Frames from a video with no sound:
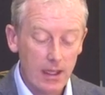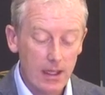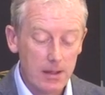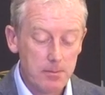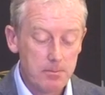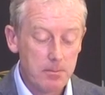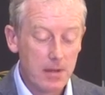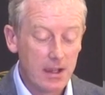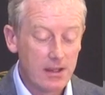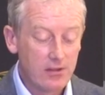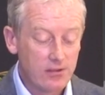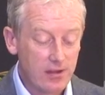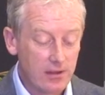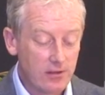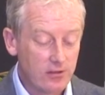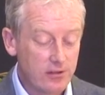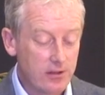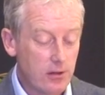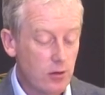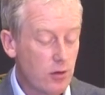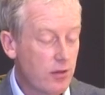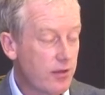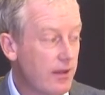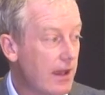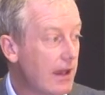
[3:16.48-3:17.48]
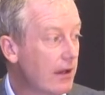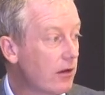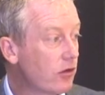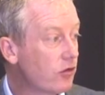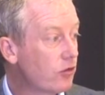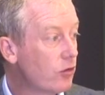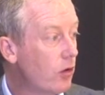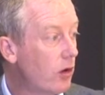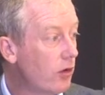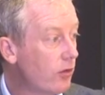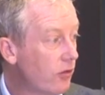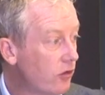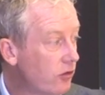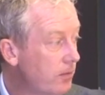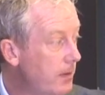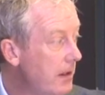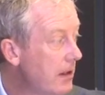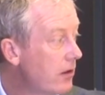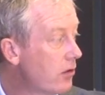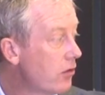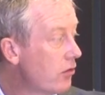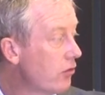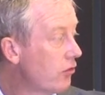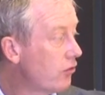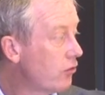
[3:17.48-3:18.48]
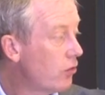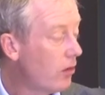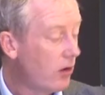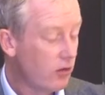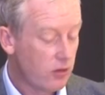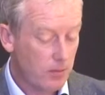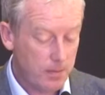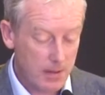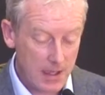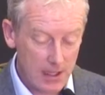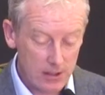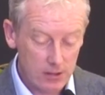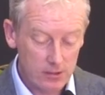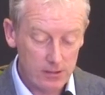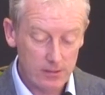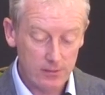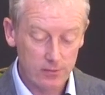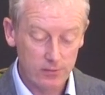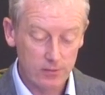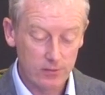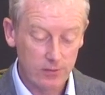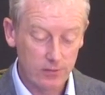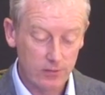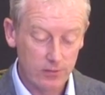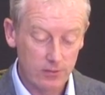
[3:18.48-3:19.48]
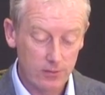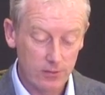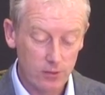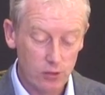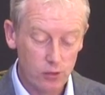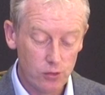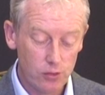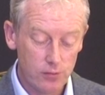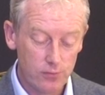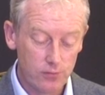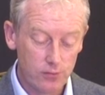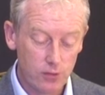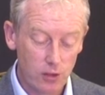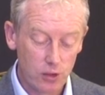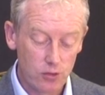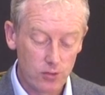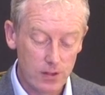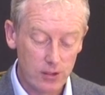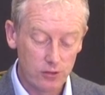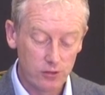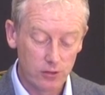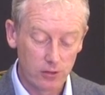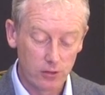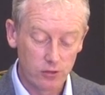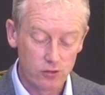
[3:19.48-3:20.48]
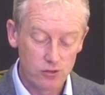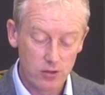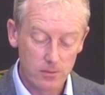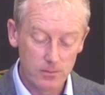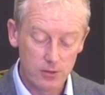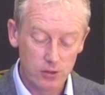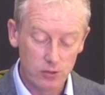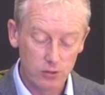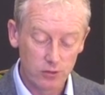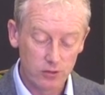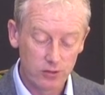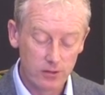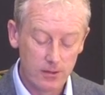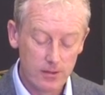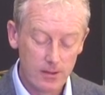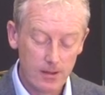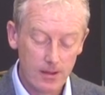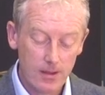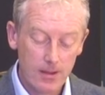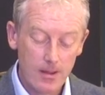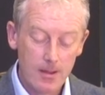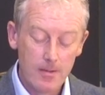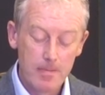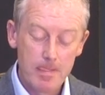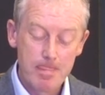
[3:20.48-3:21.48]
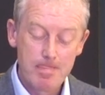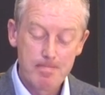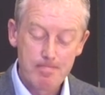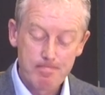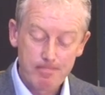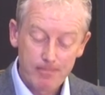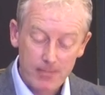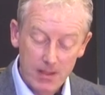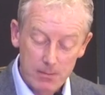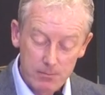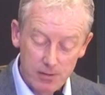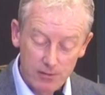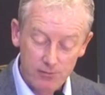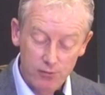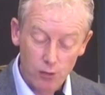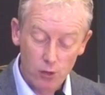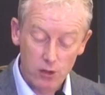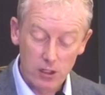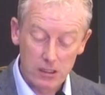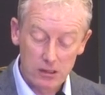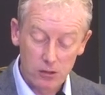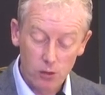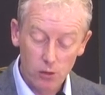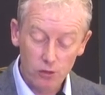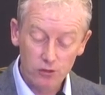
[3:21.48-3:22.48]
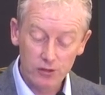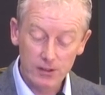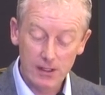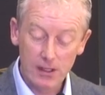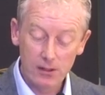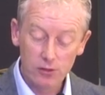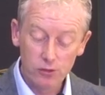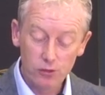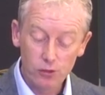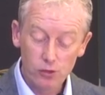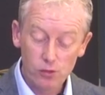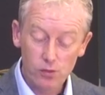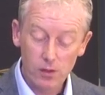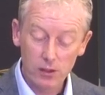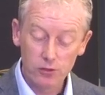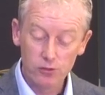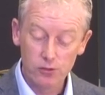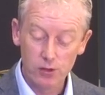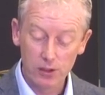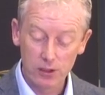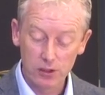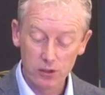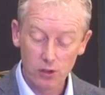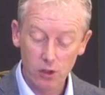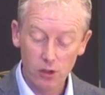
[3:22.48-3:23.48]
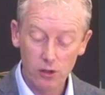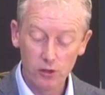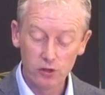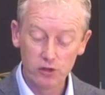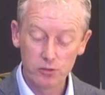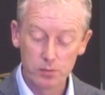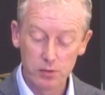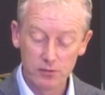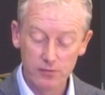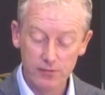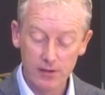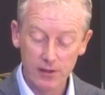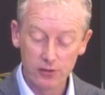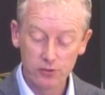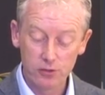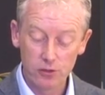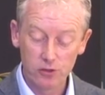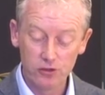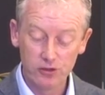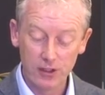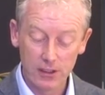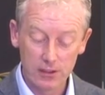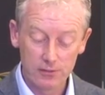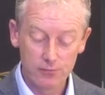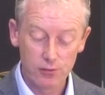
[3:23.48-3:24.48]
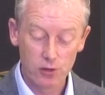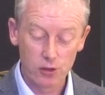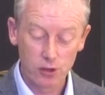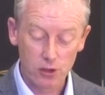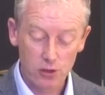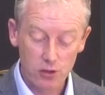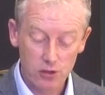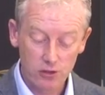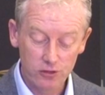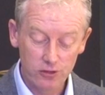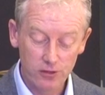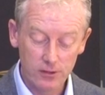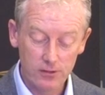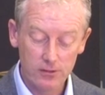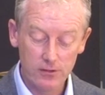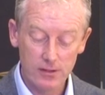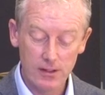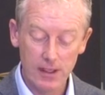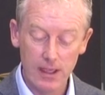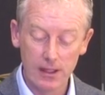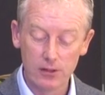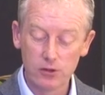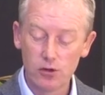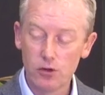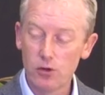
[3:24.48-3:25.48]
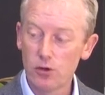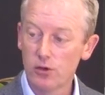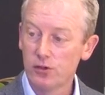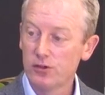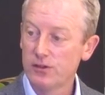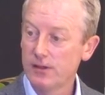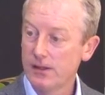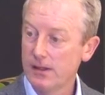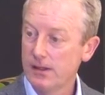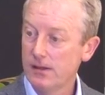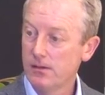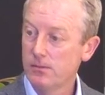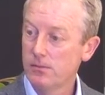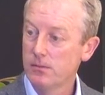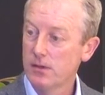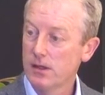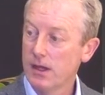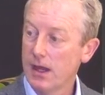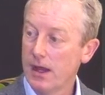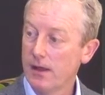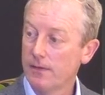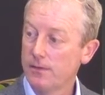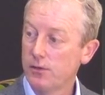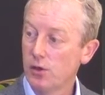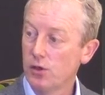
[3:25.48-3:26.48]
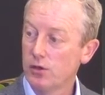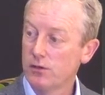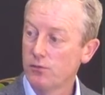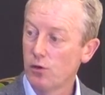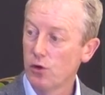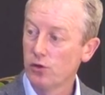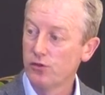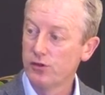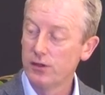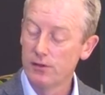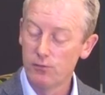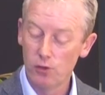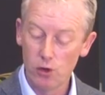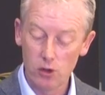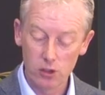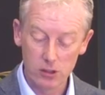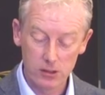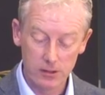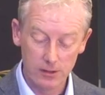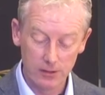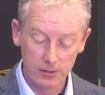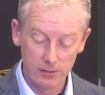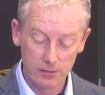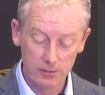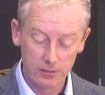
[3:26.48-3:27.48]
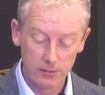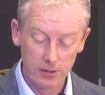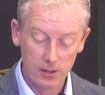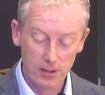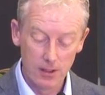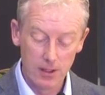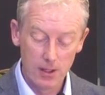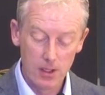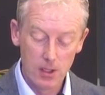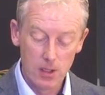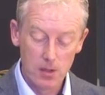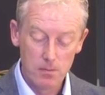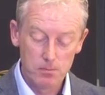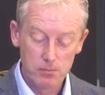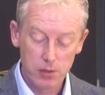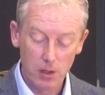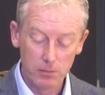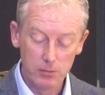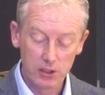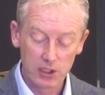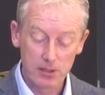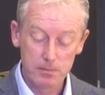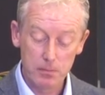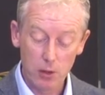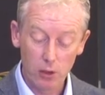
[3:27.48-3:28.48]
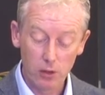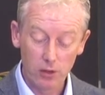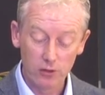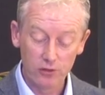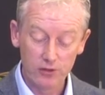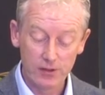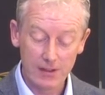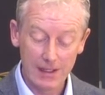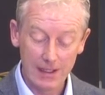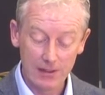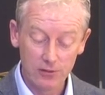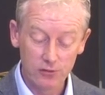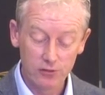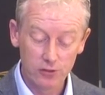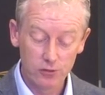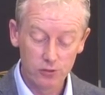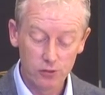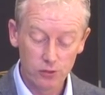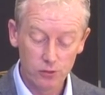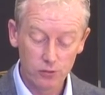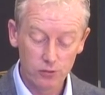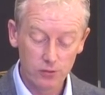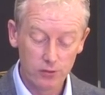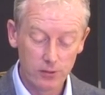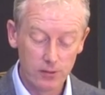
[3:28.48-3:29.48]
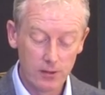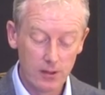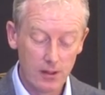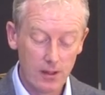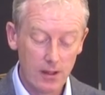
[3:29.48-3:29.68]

My sincere thanks to all the speakers, to all the panelists who have agreed to contribute. Before closing, I do want to acknowledge Professor Jennifer Curtin and her team at the University of Auckland Public Policy Institute.